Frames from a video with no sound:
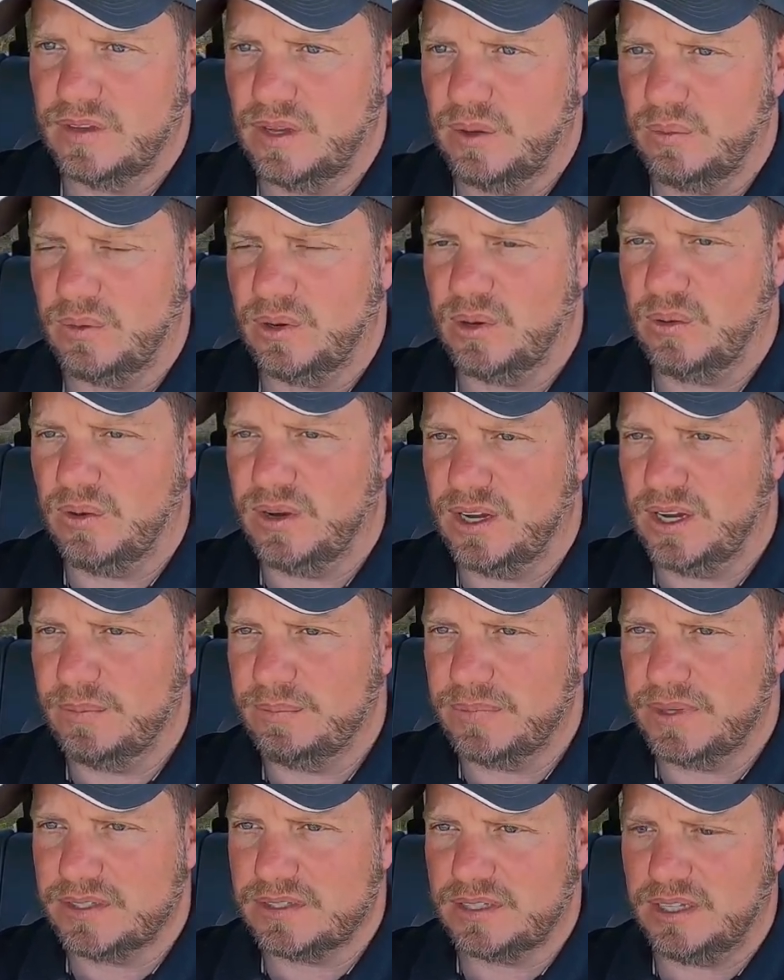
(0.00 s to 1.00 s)
And we're going
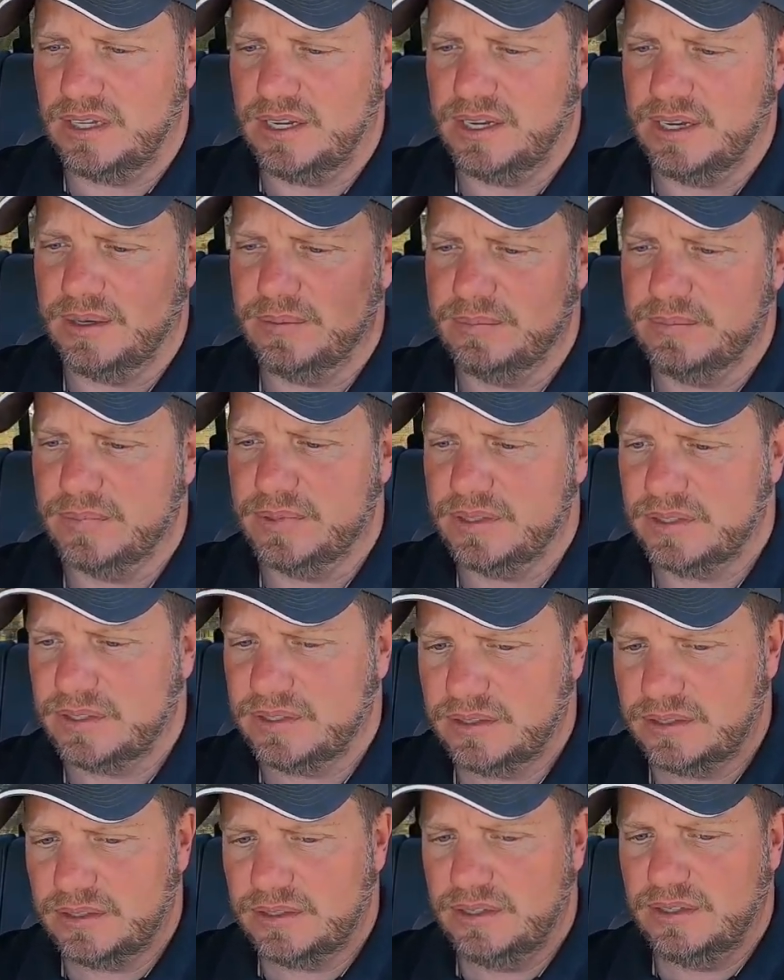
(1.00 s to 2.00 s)
up this climb
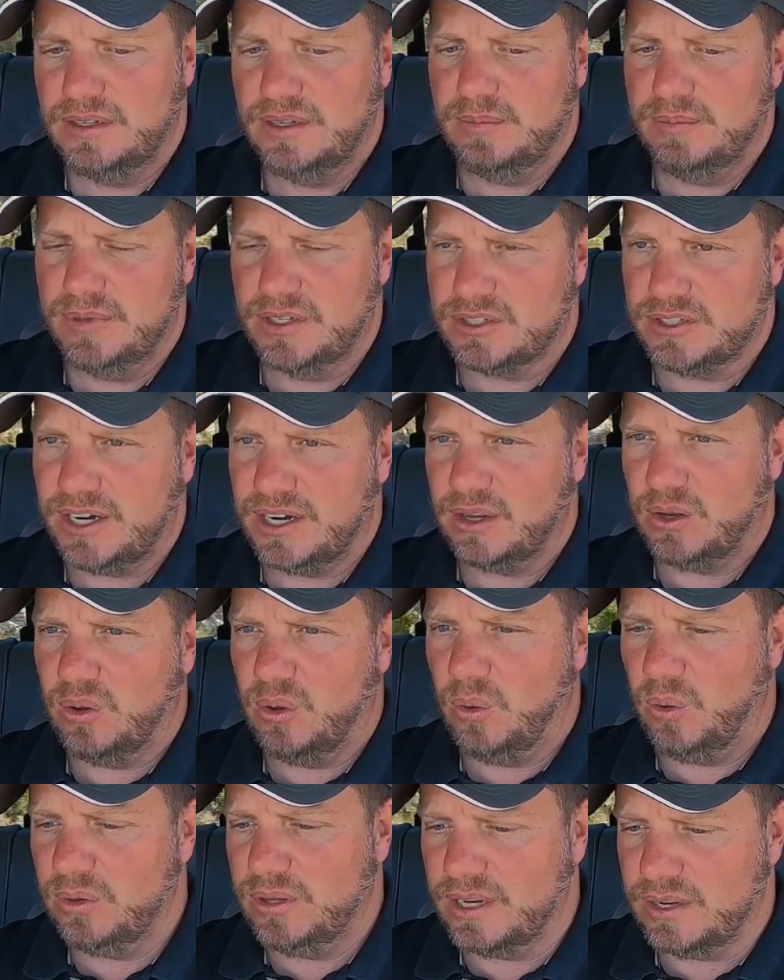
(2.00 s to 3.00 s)
to try to
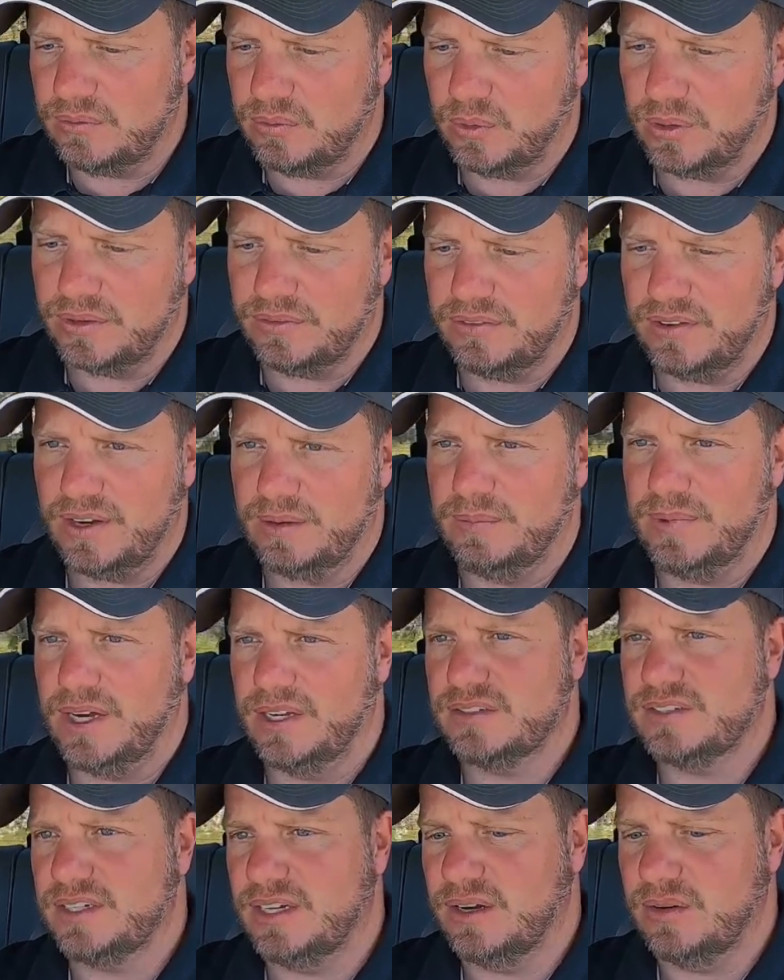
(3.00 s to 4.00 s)
hold it at 45
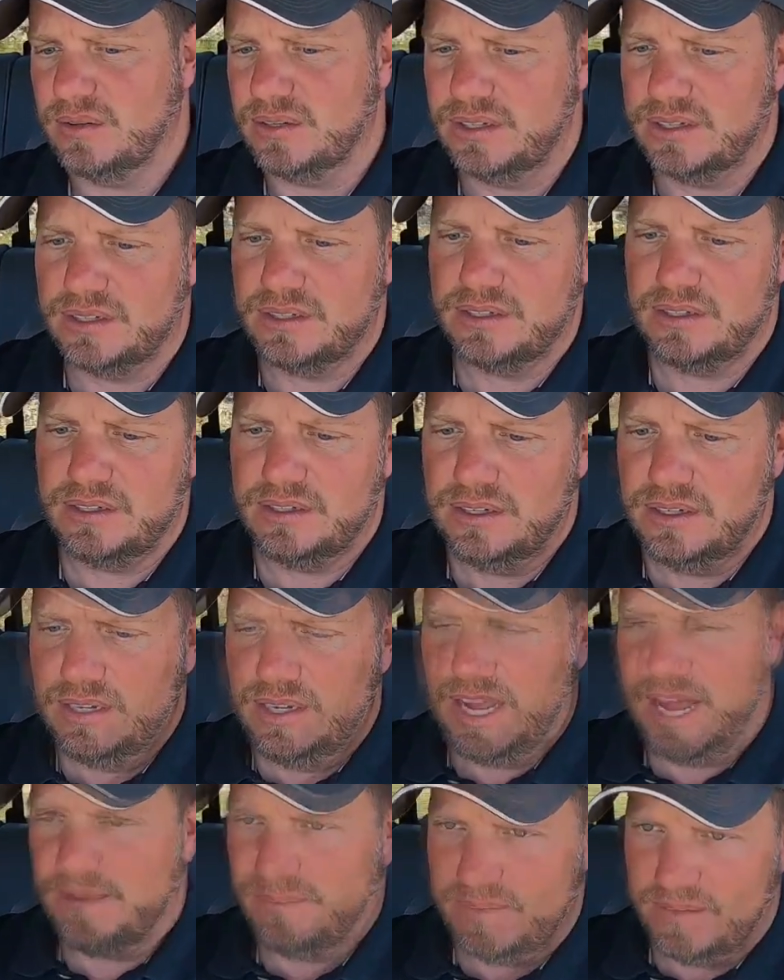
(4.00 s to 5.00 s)
miles an hour.
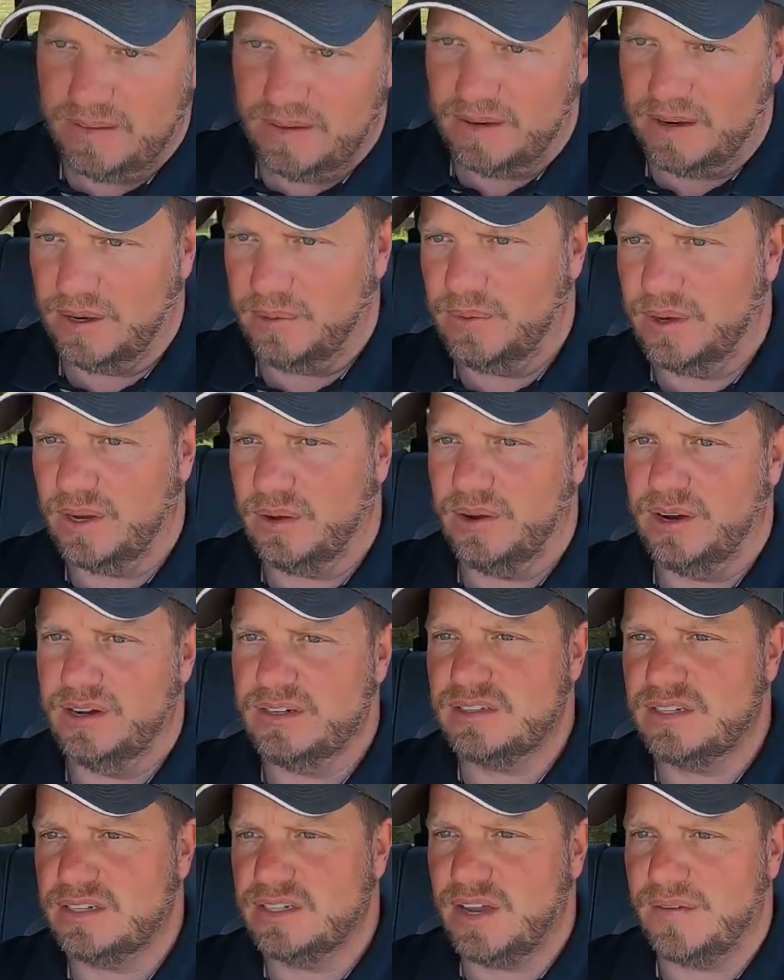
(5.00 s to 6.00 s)
All right, here we go,
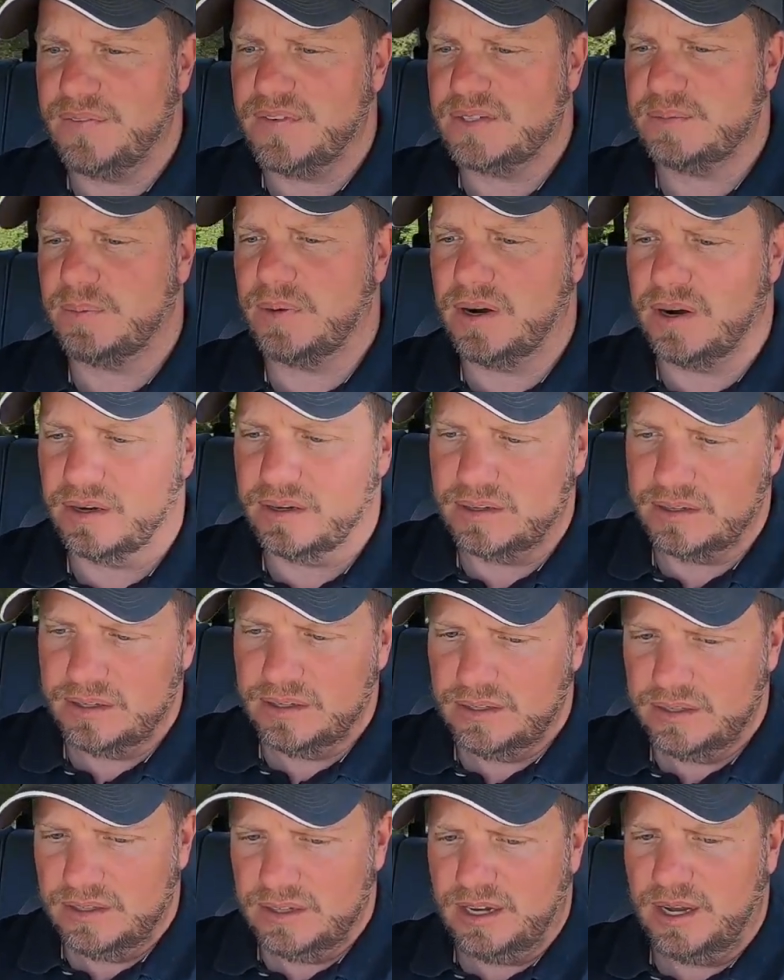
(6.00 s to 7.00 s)
here's the toughest part.
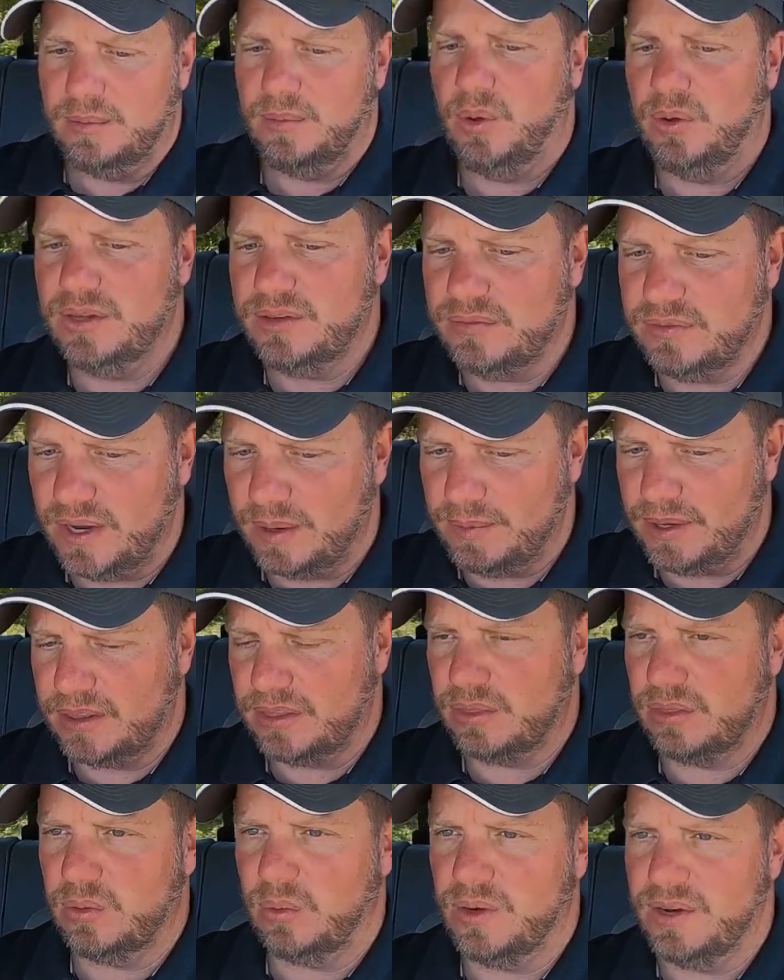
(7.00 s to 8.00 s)
I'm at
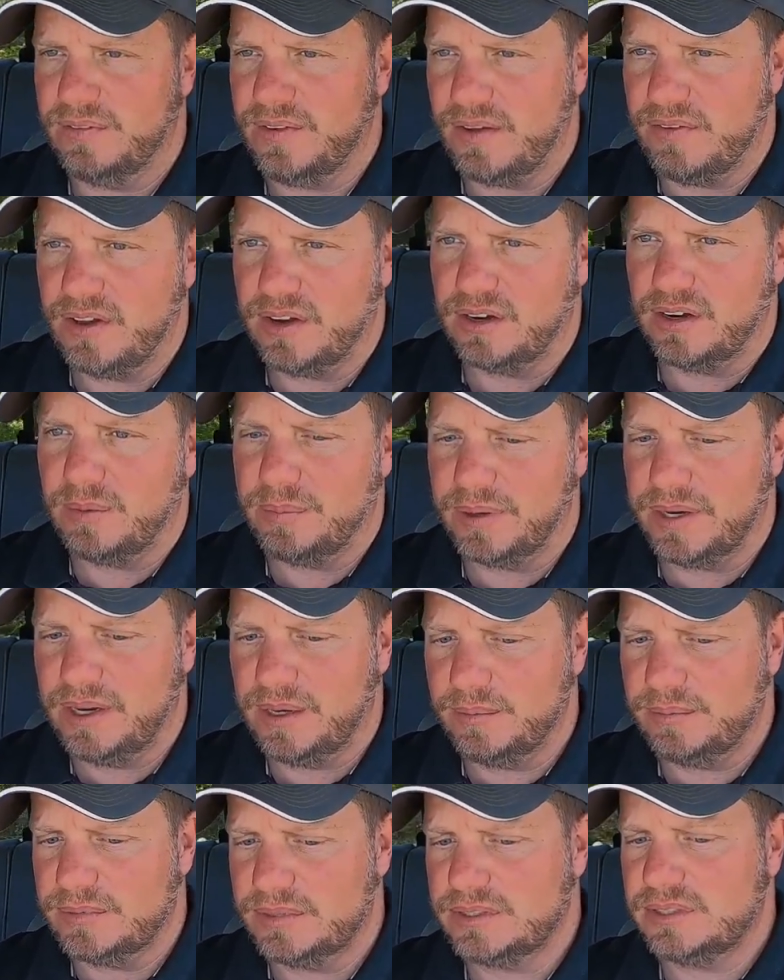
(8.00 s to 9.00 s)
2,500
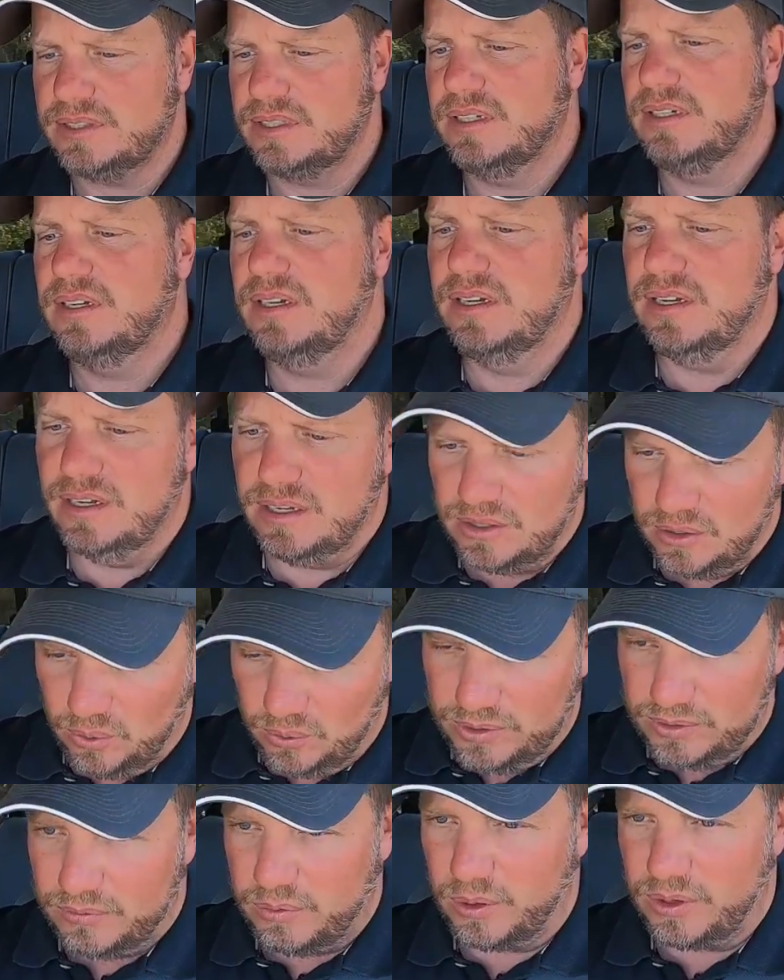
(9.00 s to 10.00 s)
RPMs,
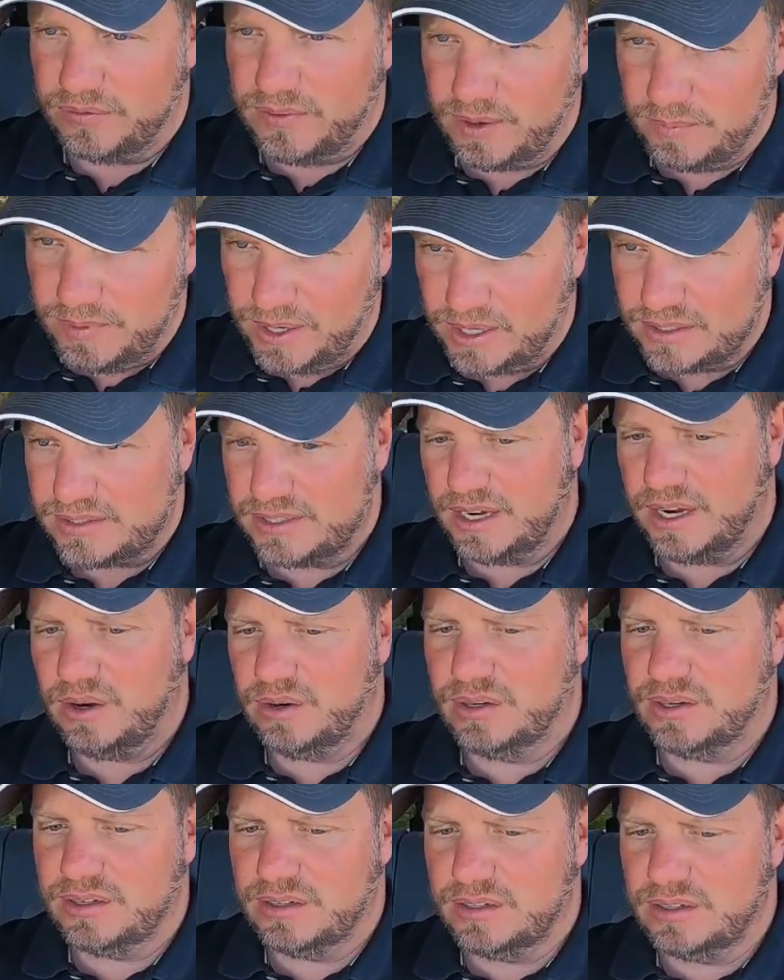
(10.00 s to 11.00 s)
holding 45 miles an
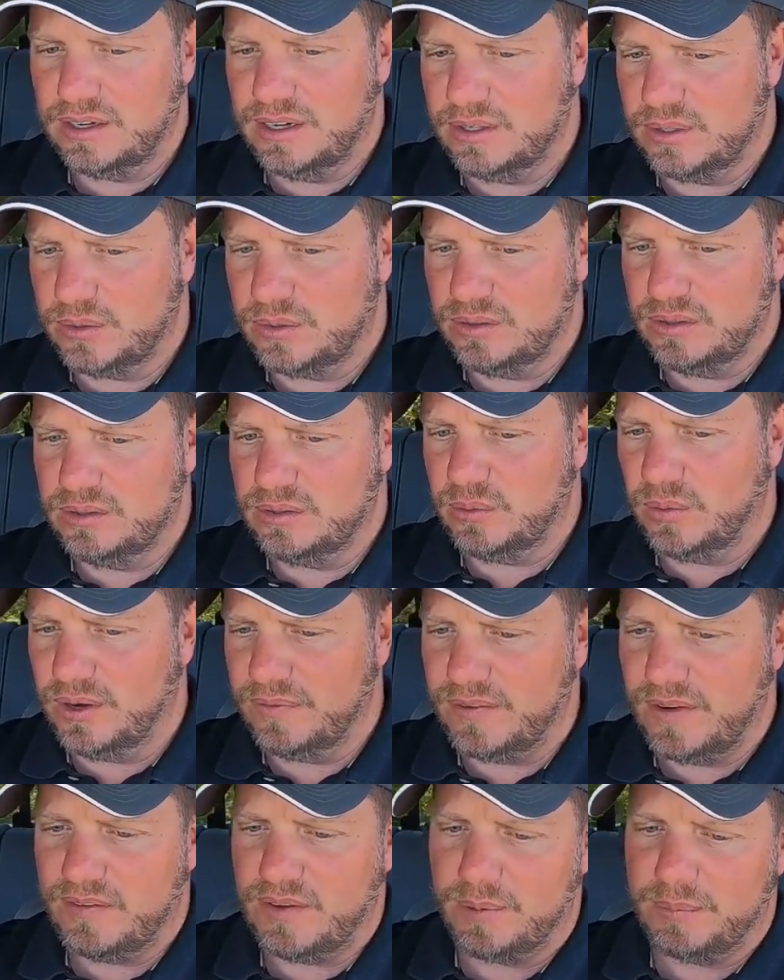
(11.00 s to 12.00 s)
hour,
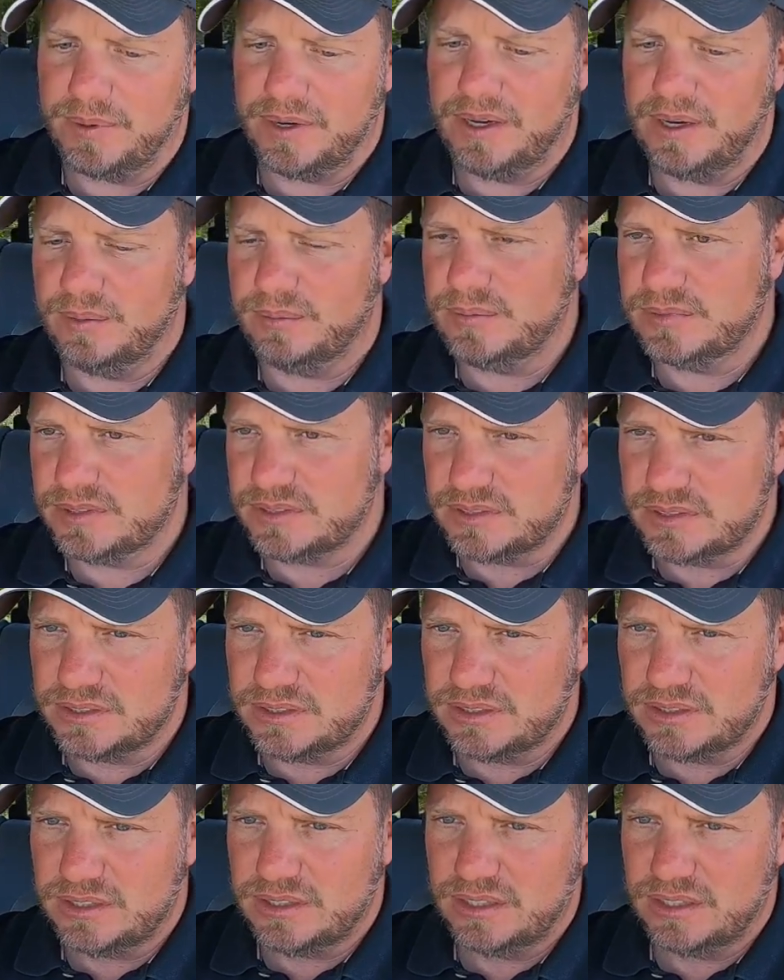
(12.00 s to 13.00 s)
25 RPMs,